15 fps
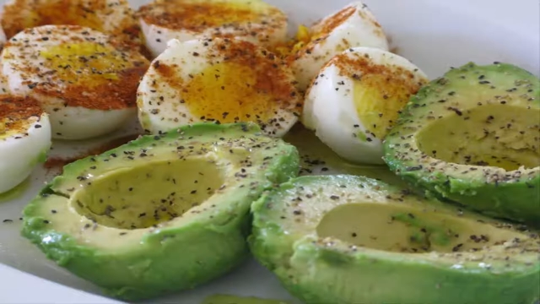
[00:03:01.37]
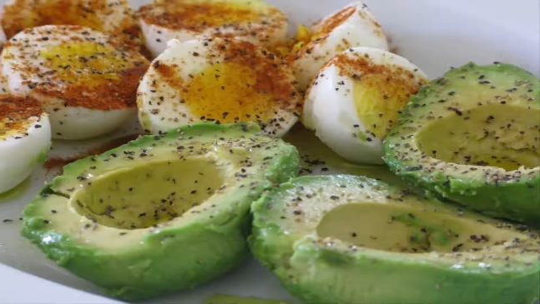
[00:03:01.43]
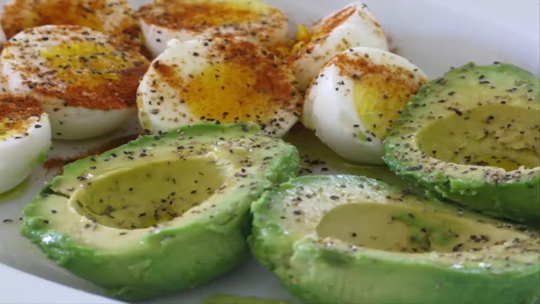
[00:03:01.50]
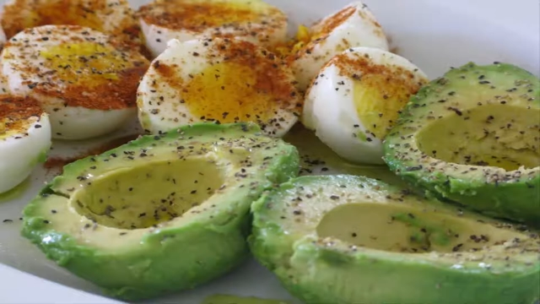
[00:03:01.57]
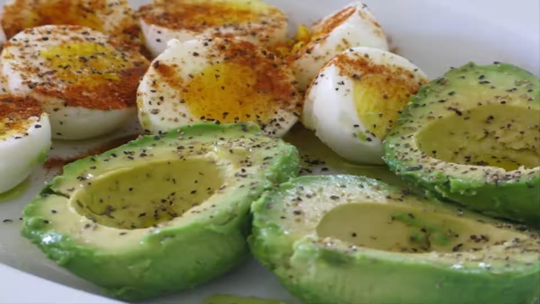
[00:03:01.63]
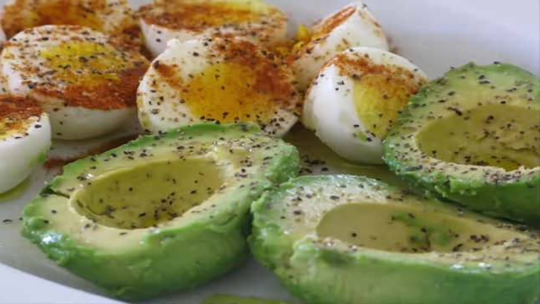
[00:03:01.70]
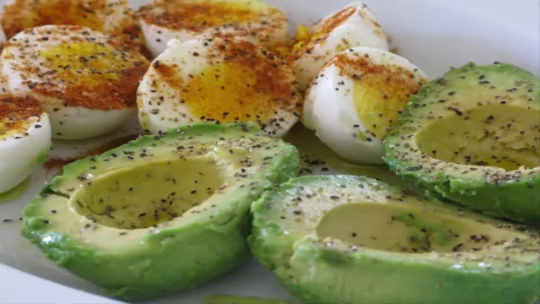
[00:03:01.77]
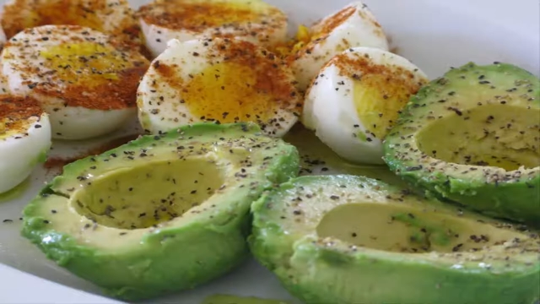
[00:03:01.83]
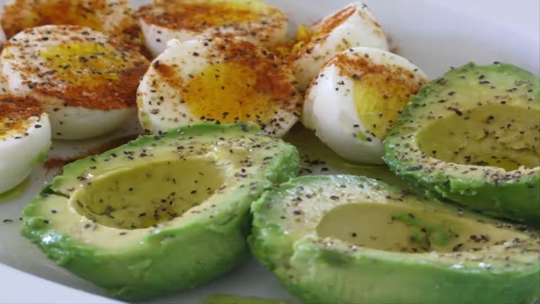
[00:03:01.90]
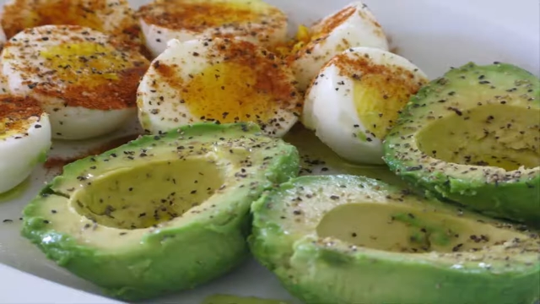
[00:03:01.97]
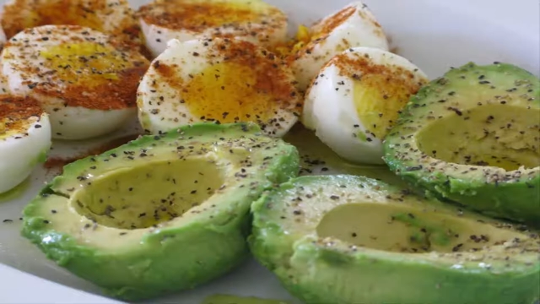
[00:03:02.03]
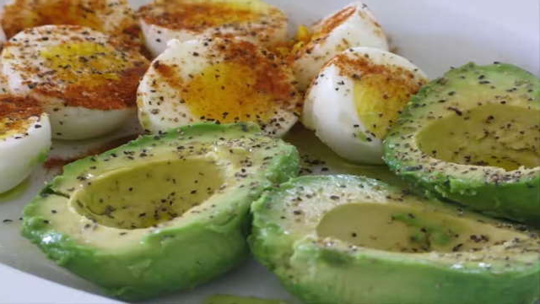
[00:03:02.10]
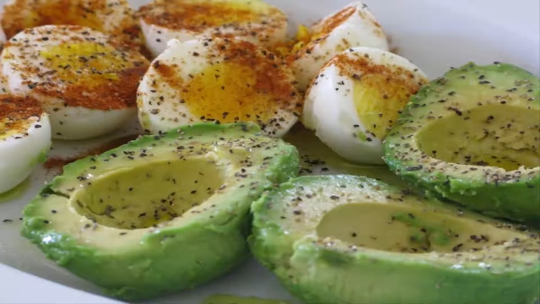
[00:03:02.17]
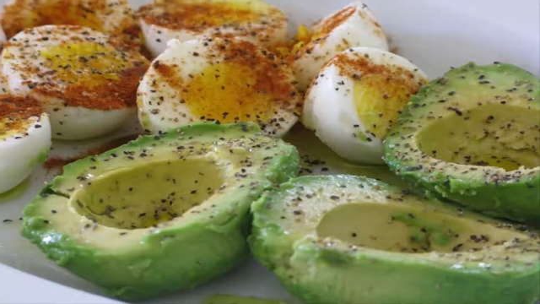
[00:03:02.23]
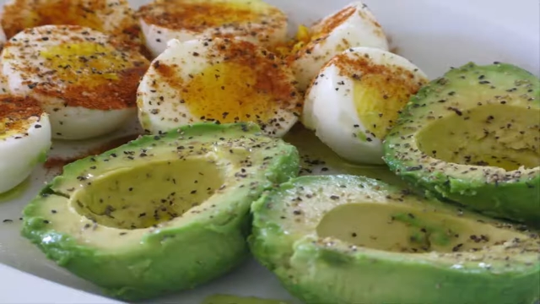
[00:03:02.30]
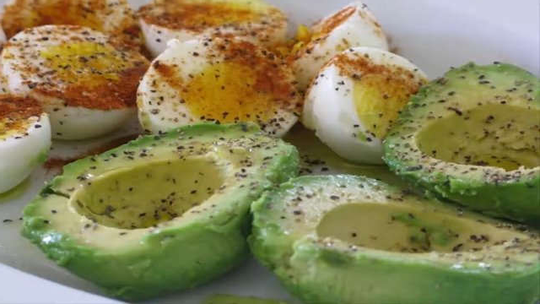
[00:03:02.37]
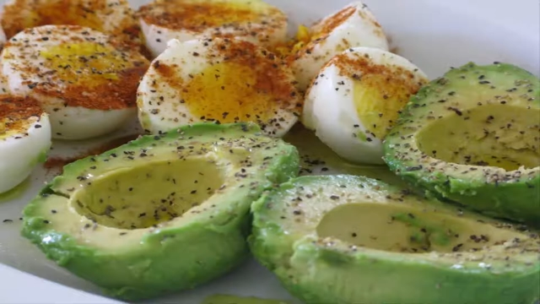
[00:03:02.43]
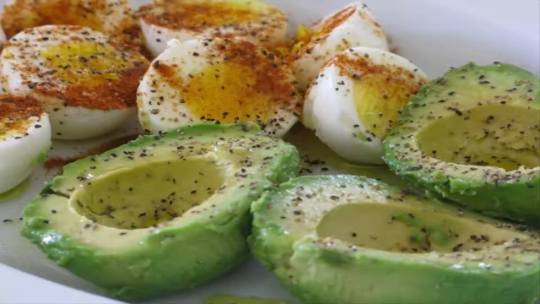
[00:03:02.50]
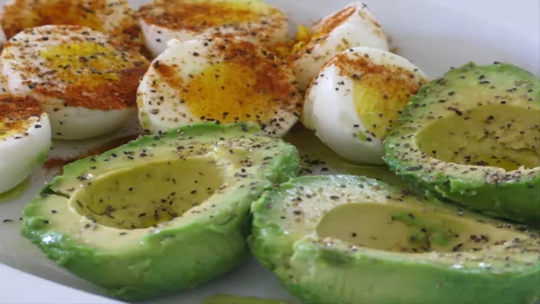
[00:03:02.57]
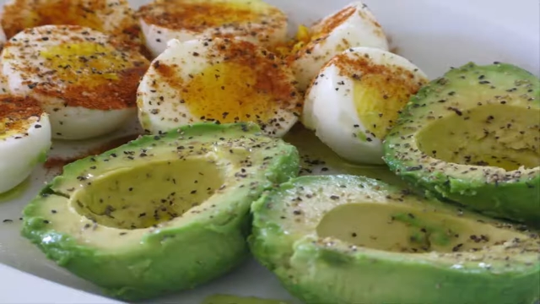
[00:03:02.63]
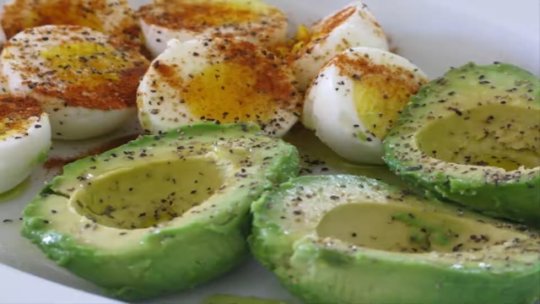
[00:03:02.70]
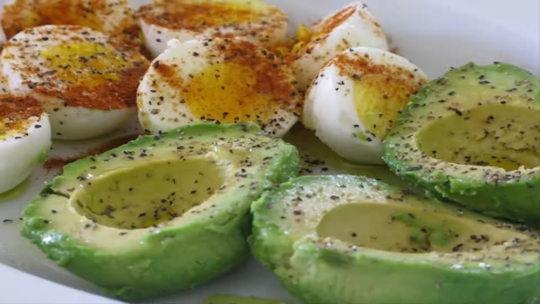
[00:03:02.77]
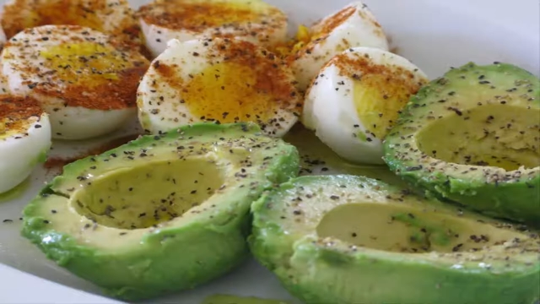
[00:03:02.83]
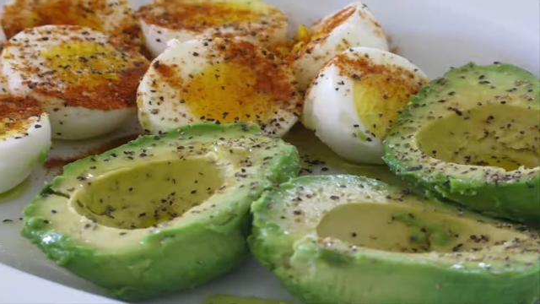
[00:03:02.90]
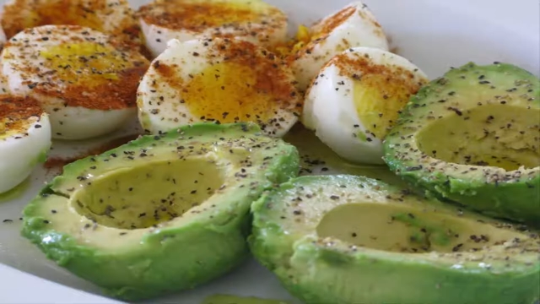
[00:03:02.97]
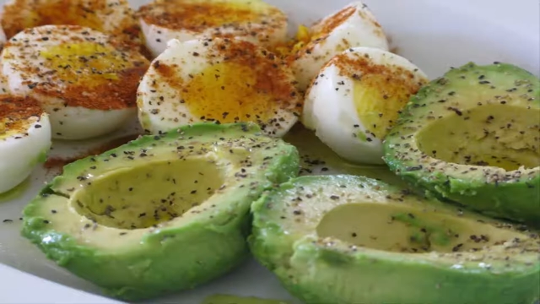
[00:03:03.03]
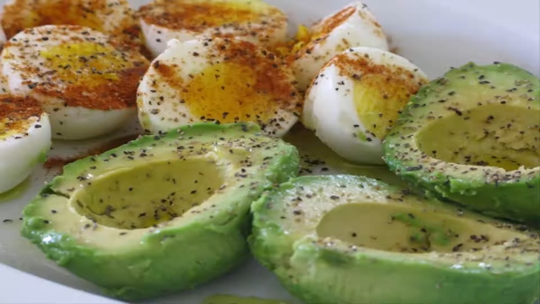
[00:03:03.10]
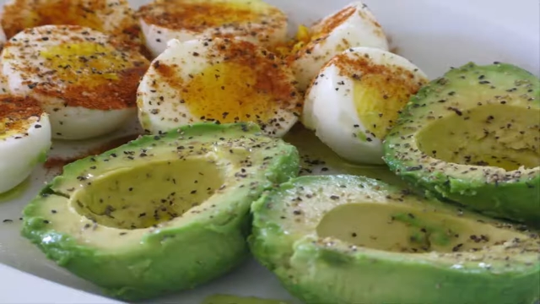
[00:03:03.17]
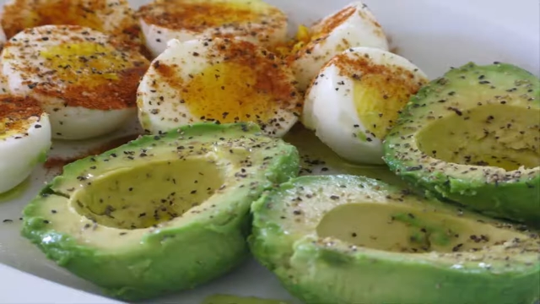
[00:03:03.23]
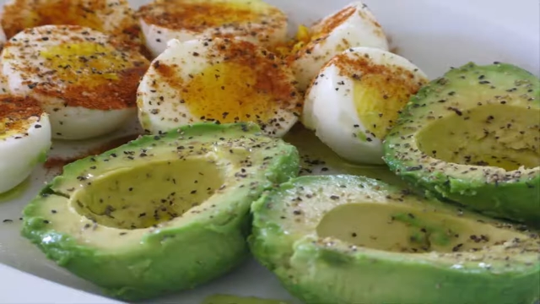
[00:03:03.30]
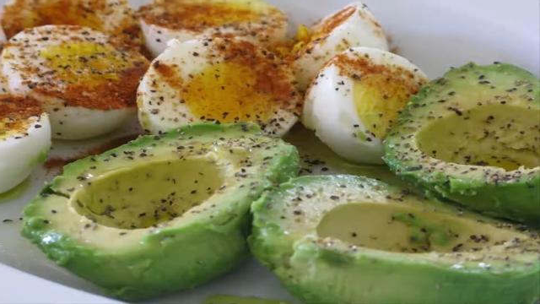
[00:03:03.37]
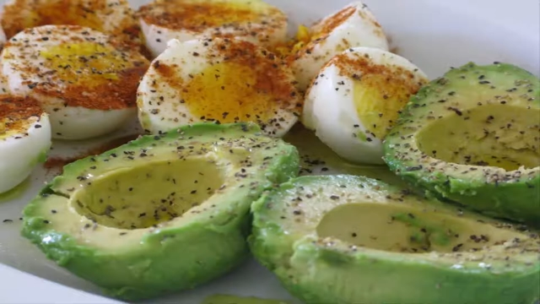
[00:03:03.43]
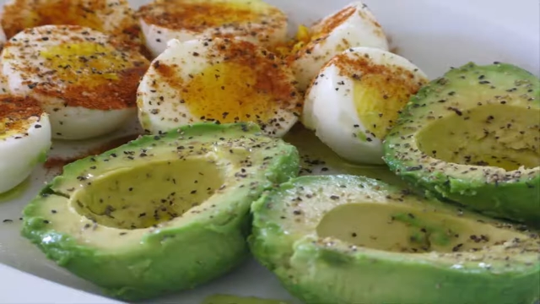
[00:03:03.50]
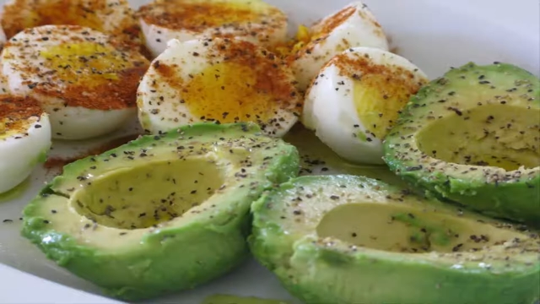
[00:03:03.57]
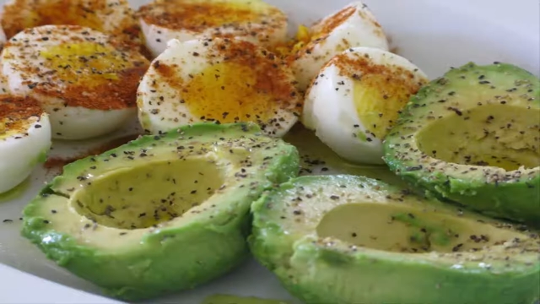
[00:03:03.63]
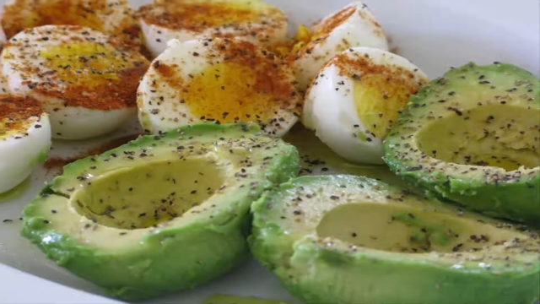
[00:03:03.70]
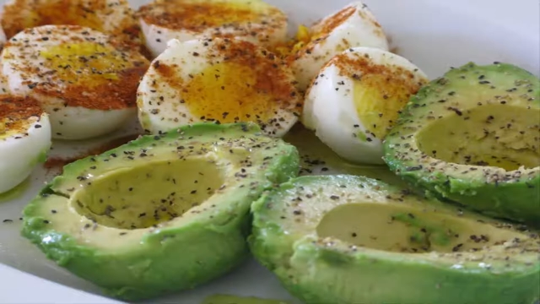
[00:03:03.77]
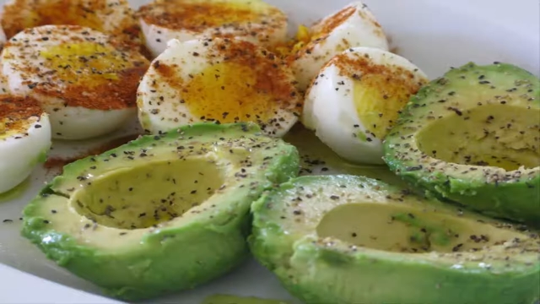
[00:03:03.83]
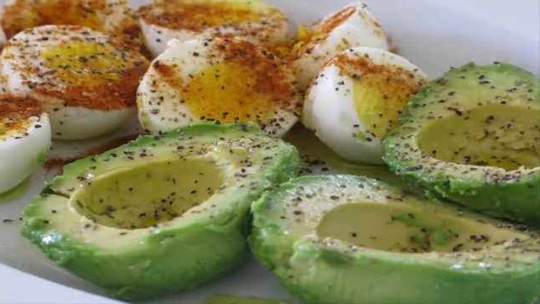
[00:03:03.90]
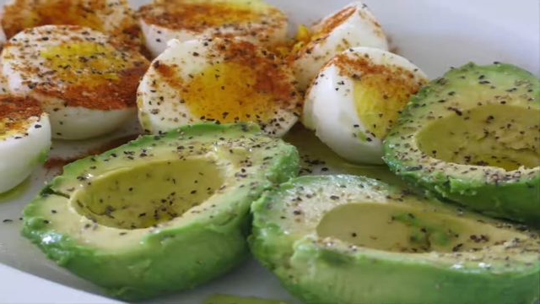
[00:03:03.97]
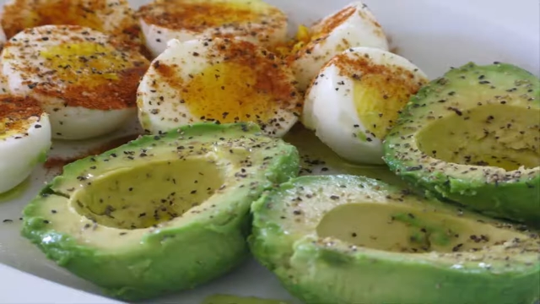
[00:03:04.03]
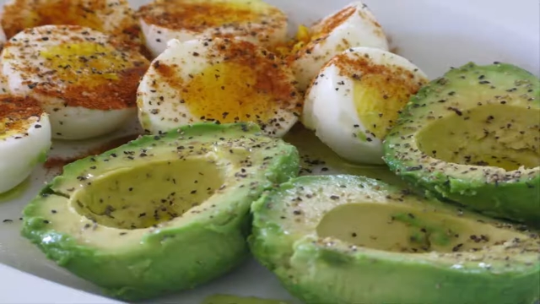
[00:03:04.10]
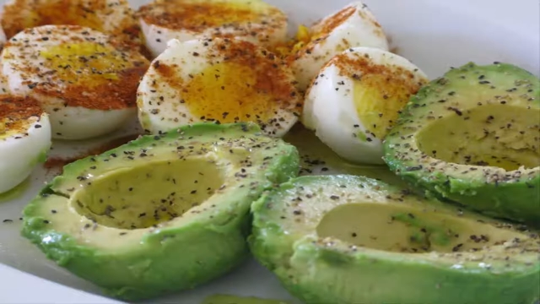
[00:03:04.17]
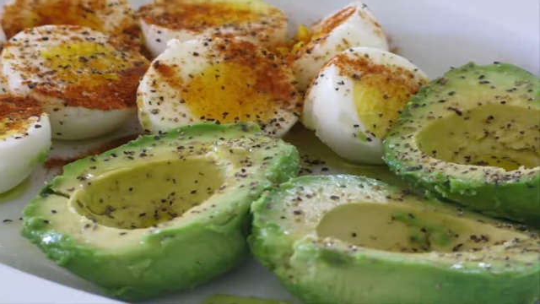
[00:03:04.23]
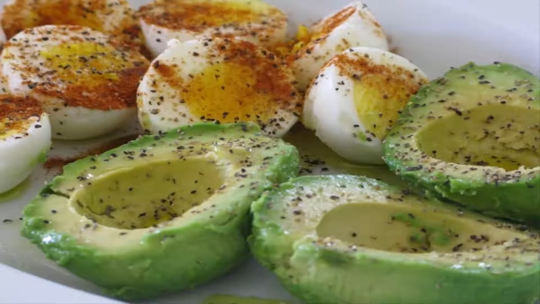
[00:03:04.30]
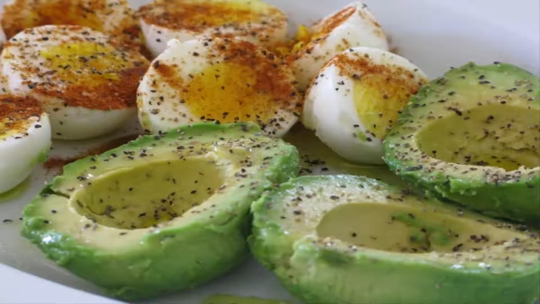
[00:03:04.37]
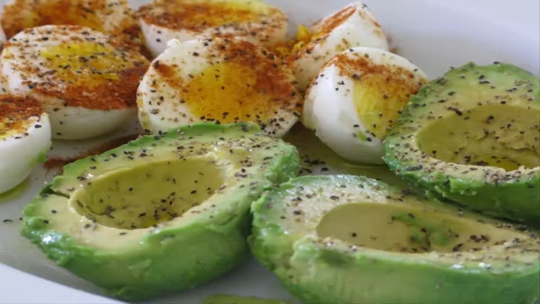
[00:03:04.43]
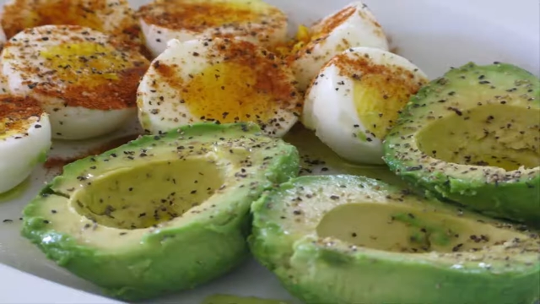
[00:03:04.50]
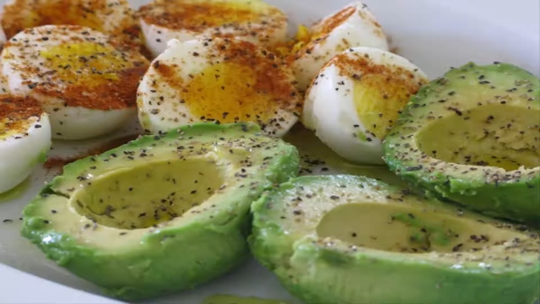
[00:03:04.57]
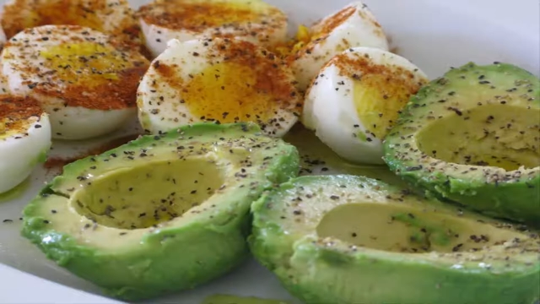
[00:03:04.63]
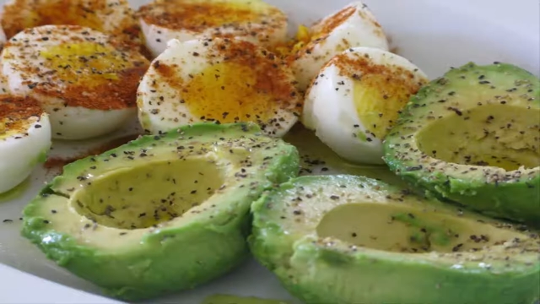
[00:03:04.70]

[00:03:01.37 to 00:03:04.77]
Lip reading: (no speaker visible)